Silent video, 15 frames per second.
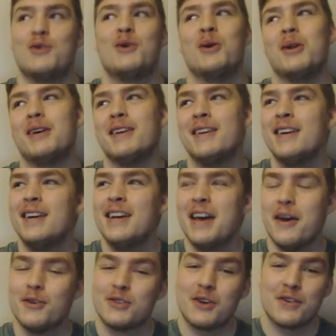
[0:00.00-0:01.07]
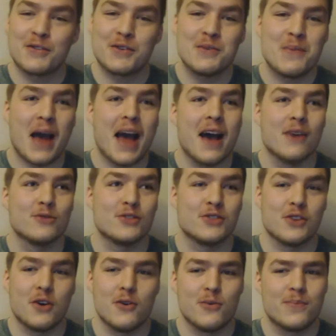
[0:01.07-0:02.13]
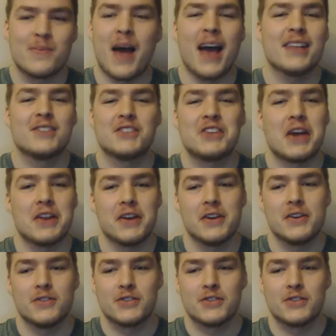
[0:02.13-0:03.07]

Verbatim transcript: call it. It was like three pounds, so had to get it.